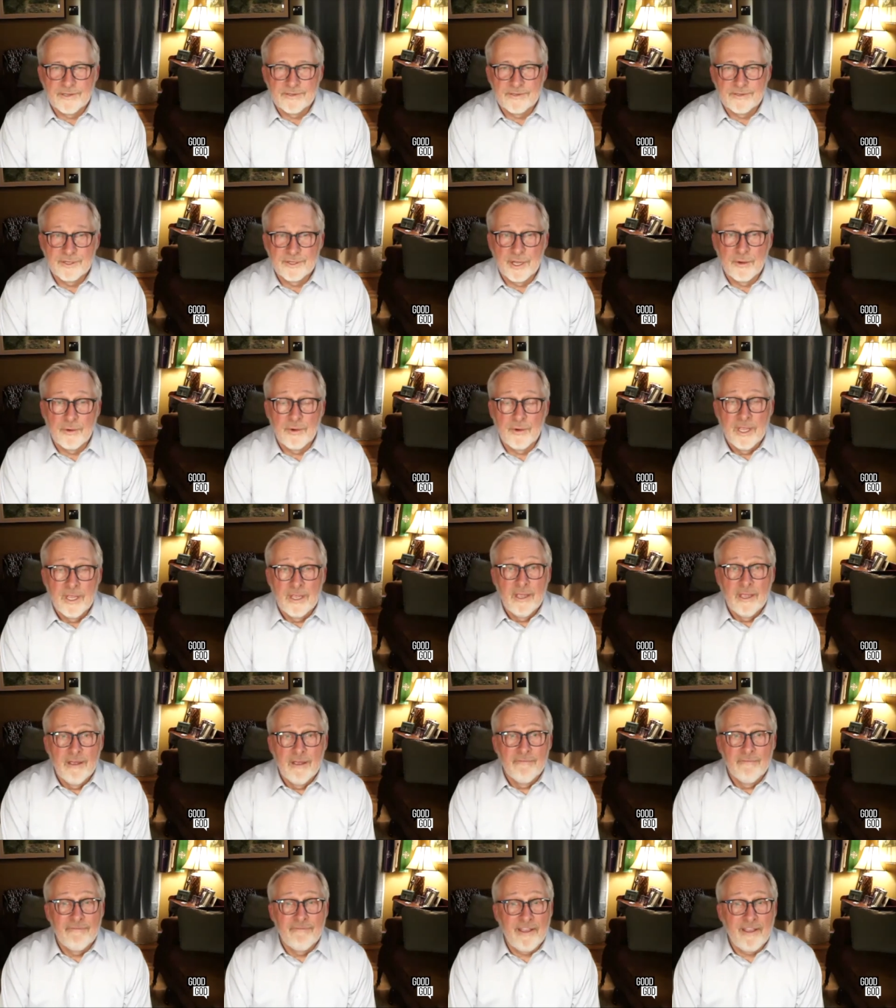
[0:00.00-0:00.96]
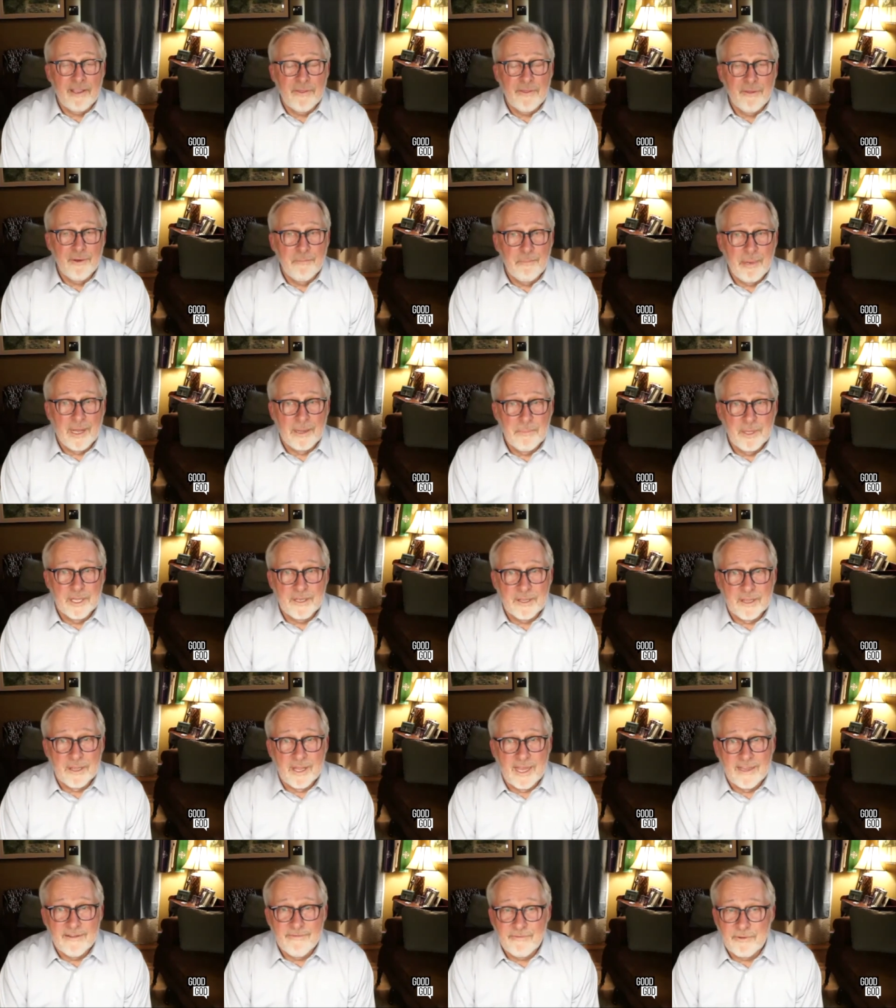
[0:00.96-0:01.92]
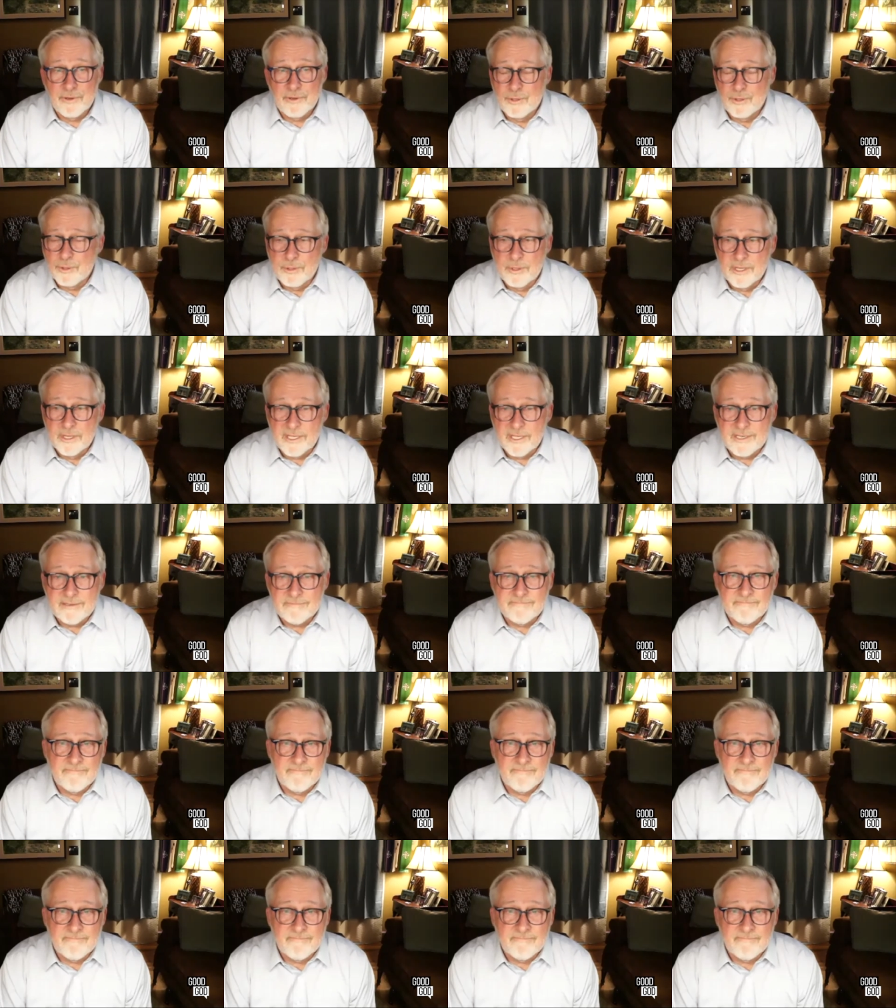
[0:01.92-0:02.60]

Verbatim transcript: So Faith in Public Life, Google it,